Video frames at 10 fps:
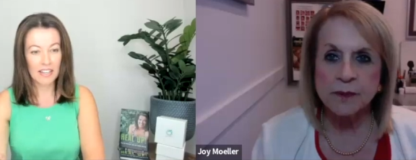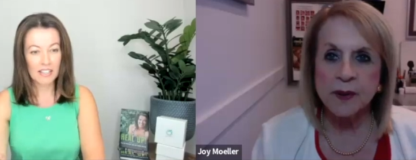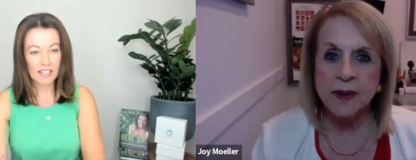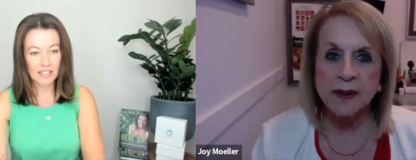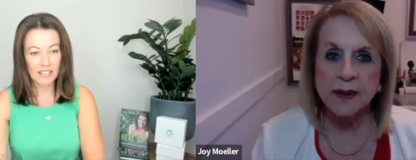
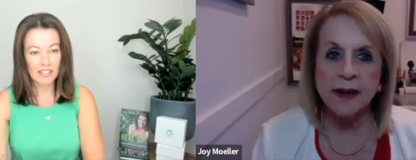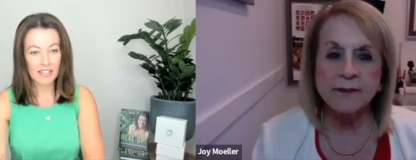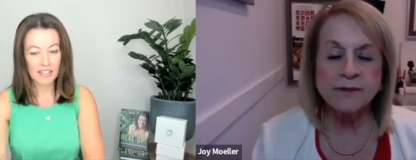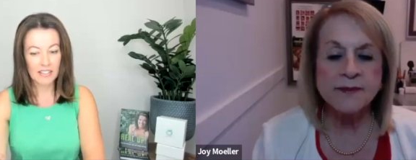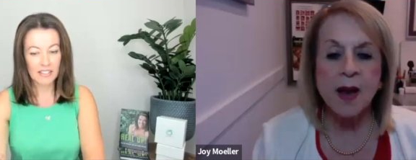Speaker 1: But
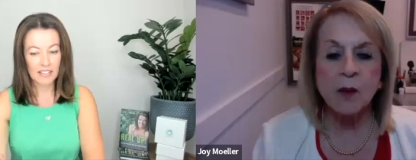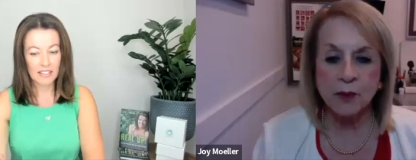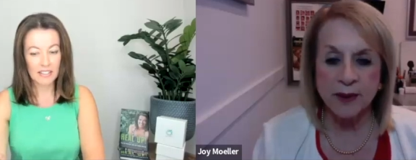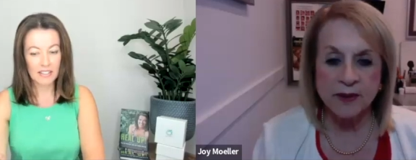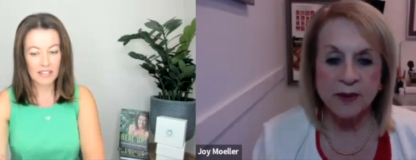I've now
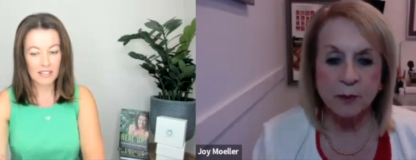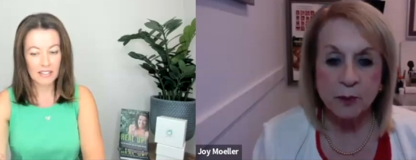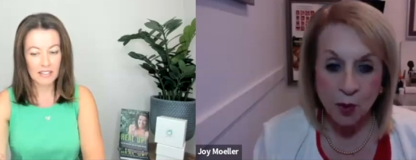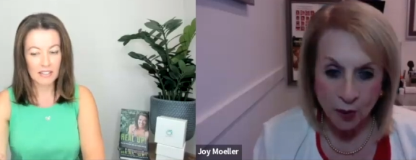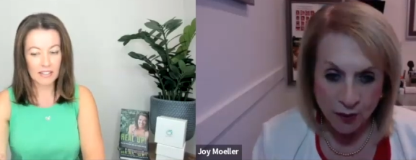written a
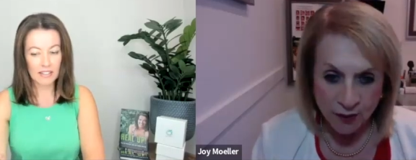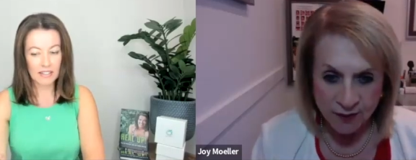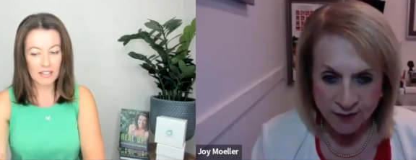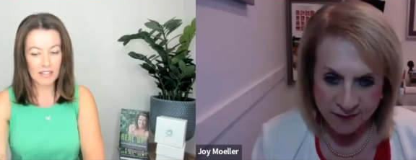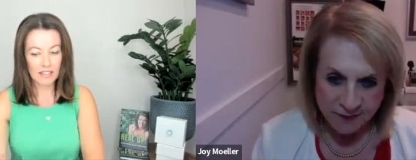book
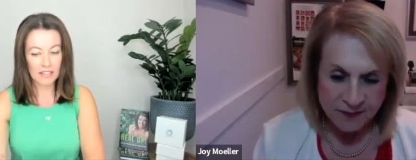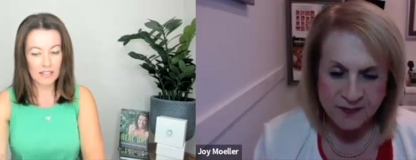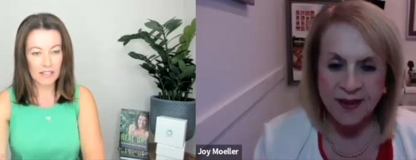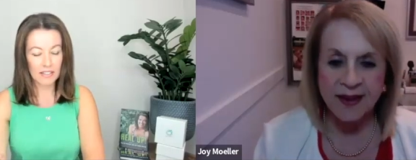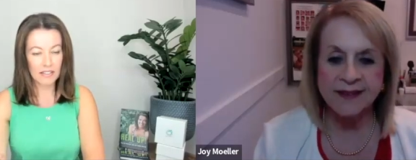
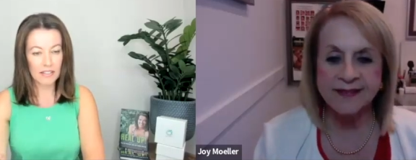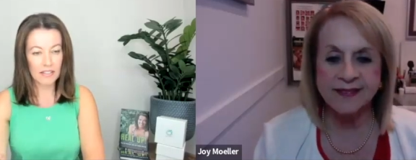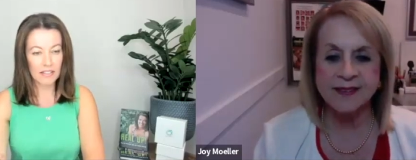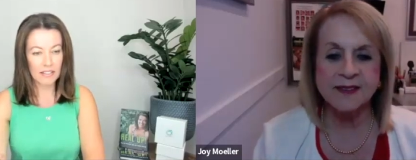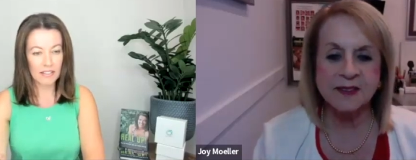that
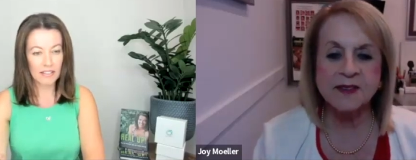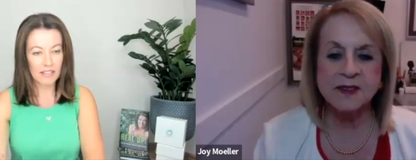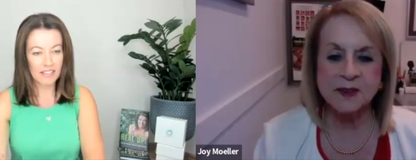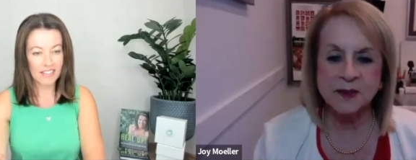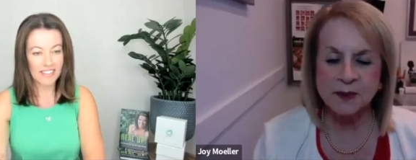
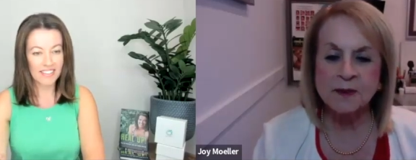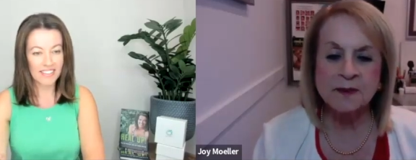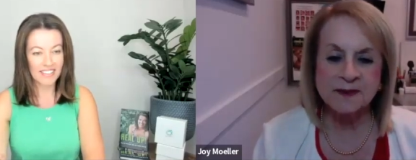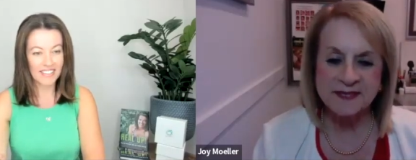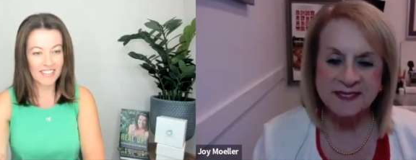you'll
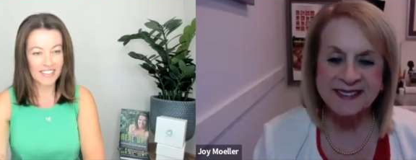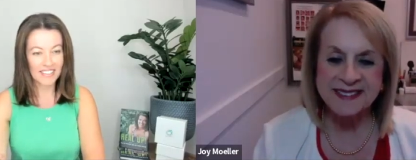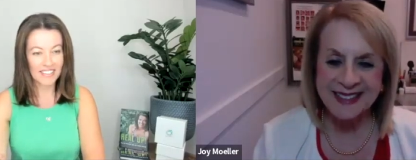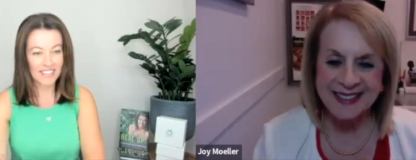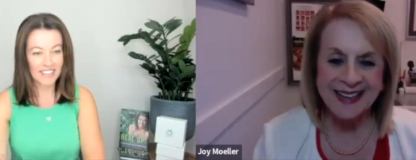
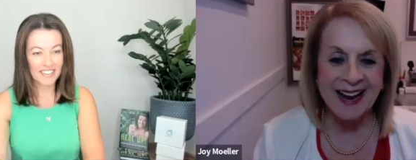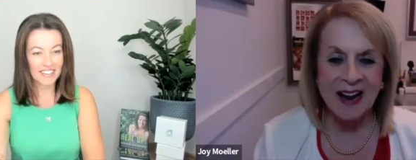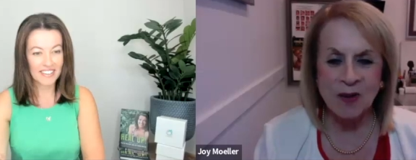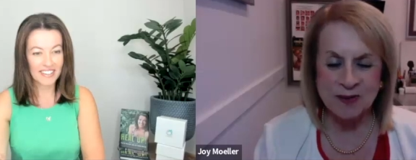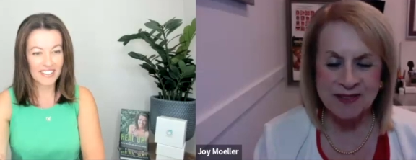see
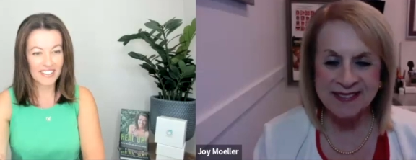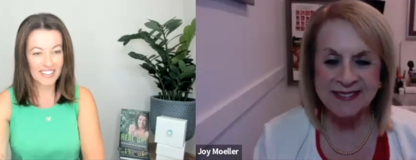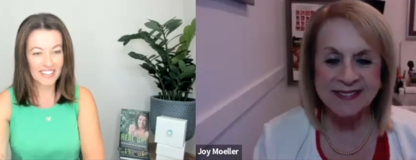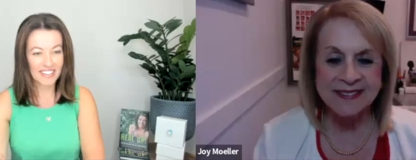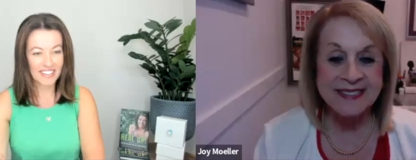out
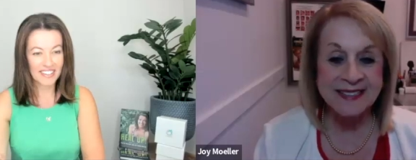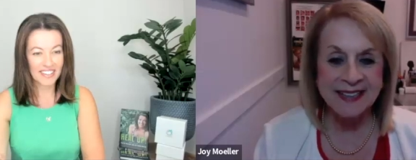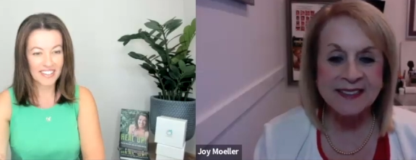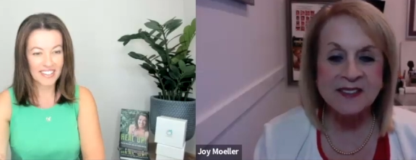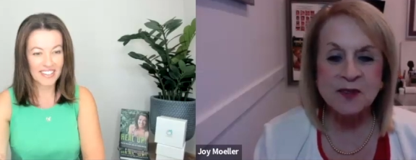in
Speaker 2: the
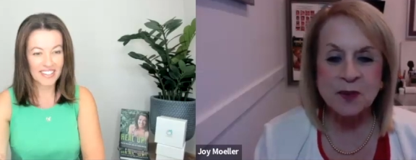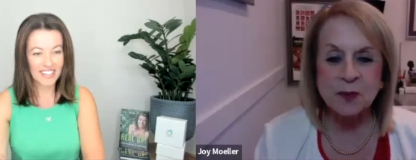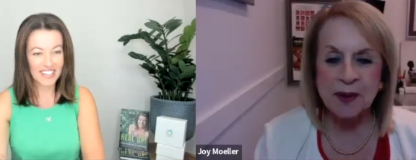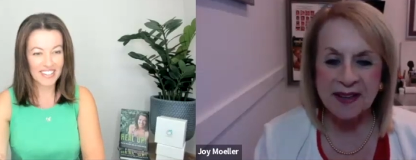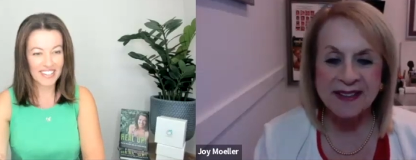next few
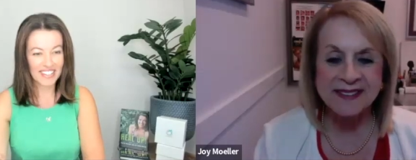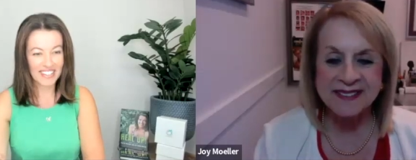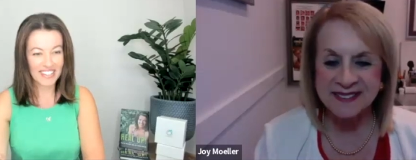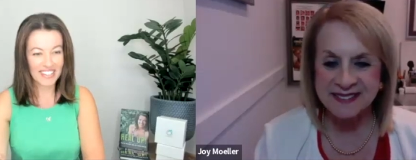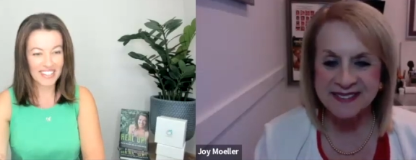
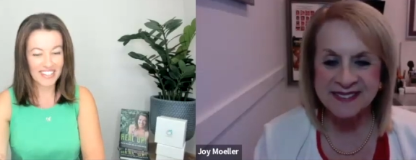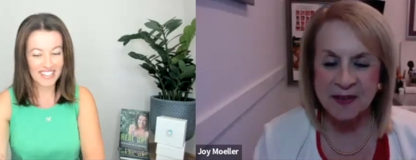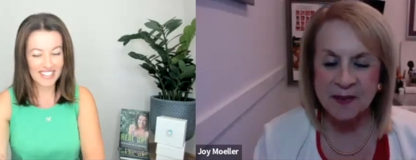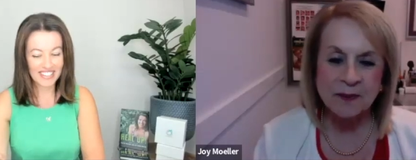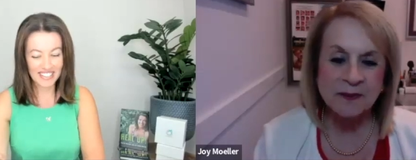weeks.
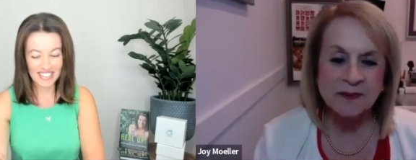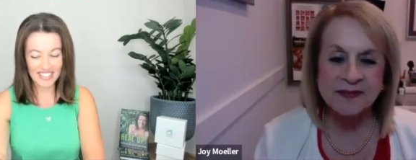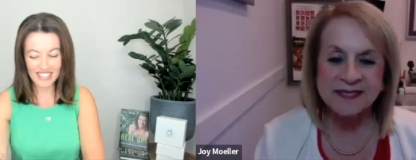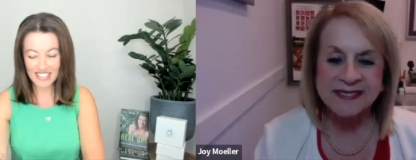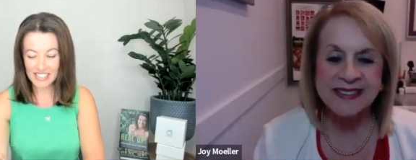So,
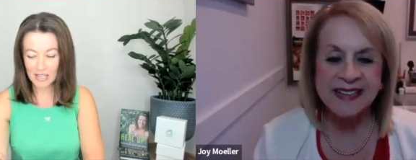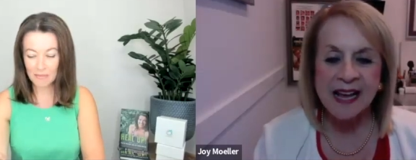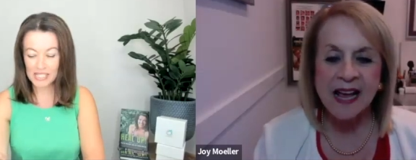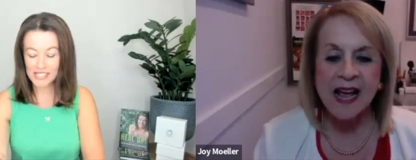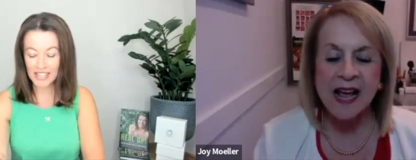
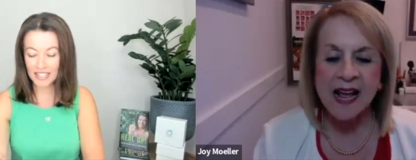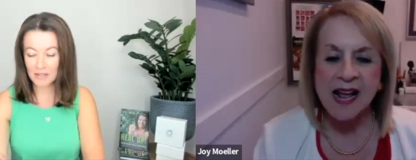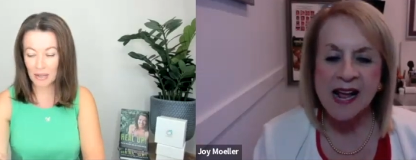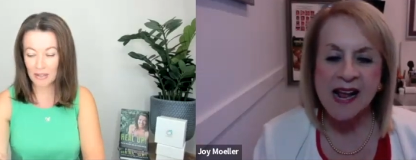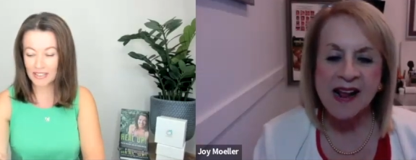yes, I'm
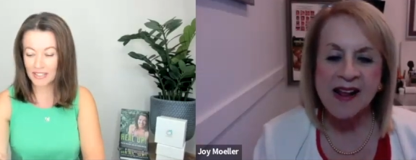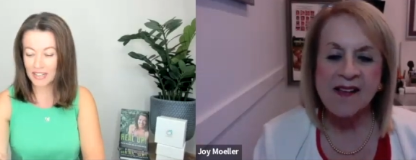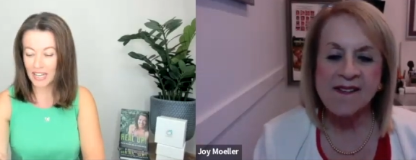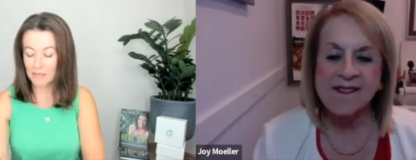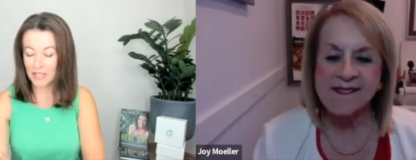excited about
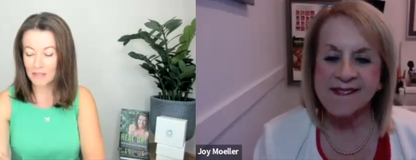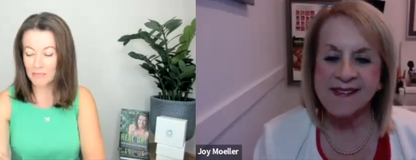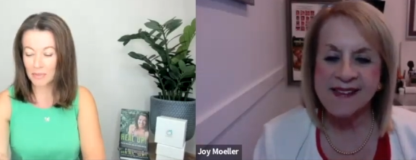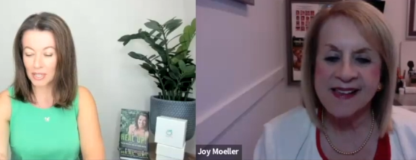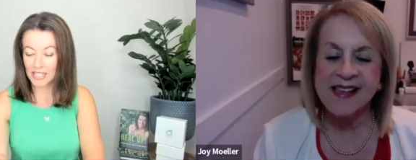it. The name
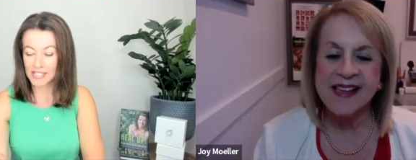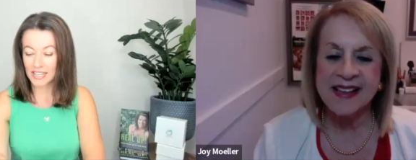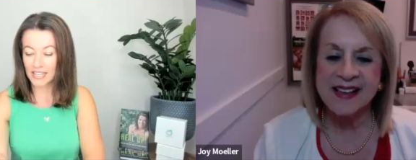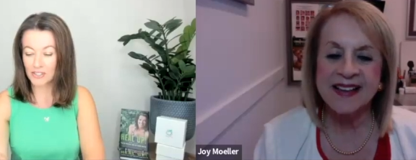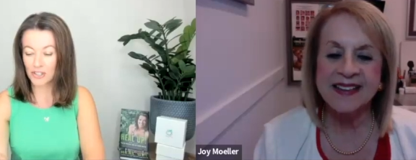of the book
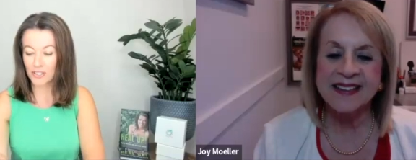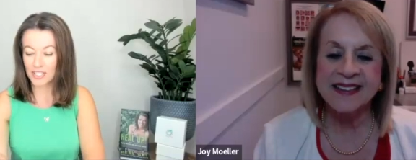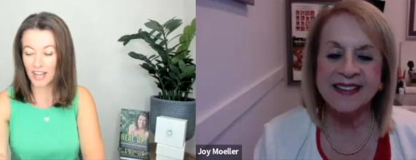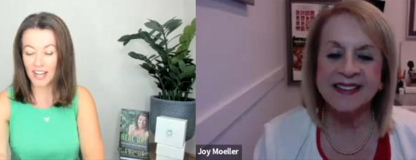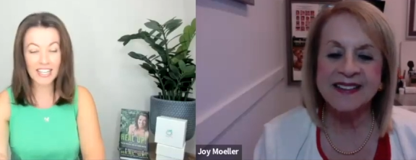is Is
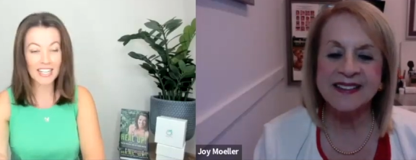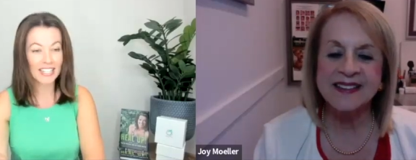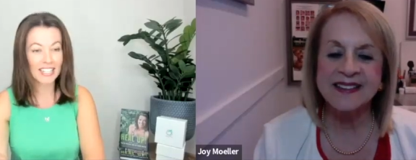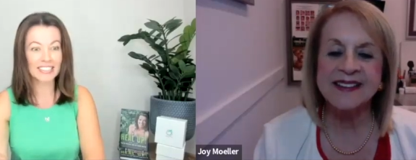Your Tongue